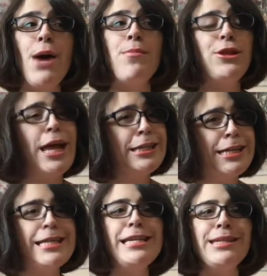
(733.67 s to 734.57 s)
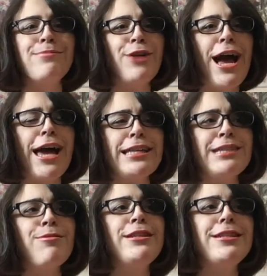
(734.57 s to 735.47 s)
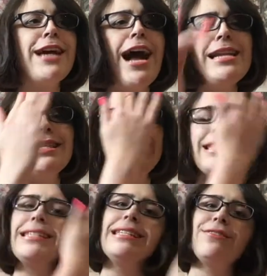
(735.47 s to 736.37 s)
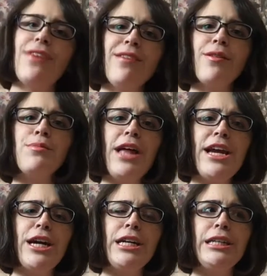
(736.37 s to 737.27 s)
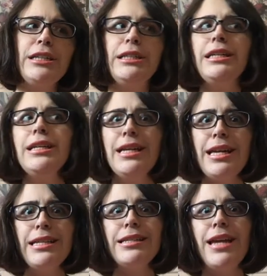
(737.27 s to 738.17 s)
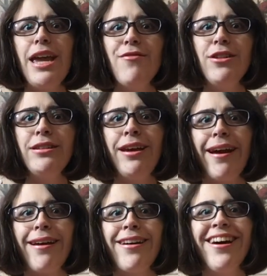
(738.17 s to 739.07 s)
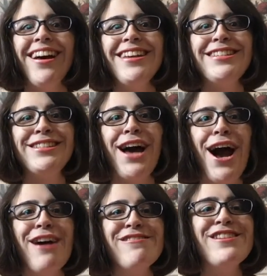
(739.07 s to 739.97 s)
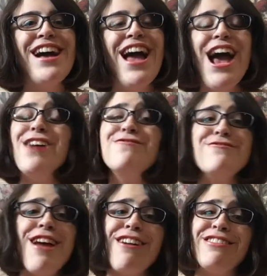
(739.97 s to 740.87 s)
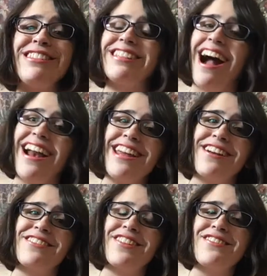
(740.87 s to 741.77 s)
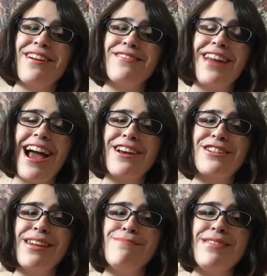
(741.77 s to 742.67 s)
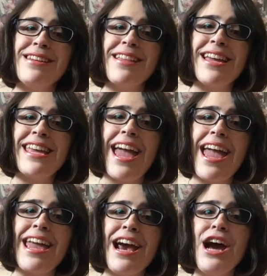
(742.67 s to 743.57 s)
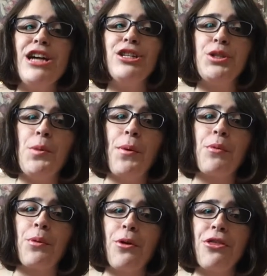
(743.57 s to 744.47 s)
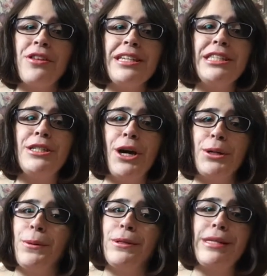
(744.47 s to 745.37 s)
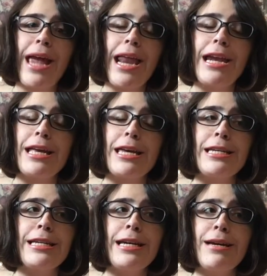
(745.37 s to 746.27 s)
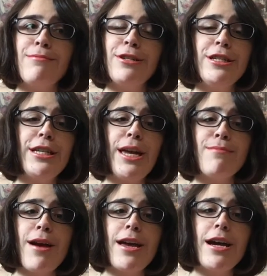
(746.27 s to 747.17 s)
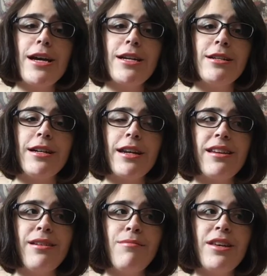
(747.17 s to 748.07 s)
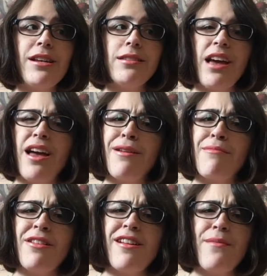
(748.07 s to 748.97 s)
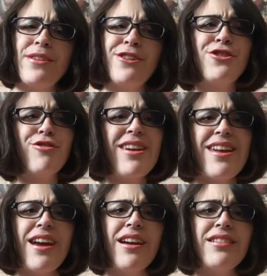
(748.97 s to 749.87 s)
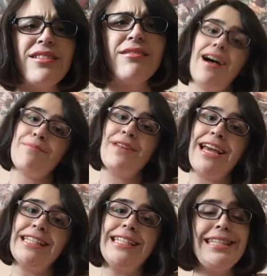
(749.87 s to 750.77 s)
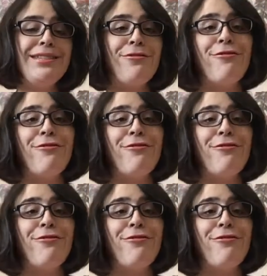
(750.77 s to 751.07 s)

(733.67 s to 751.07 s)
pleasantly surprised when Scottie said that his favorite player is Evel Dick. so who knows? Scottie could turn out to actually be like a super ruthless dark horse candidate, and I'm gonna keep my eye on him because I'm a little bit intrigued. Up next is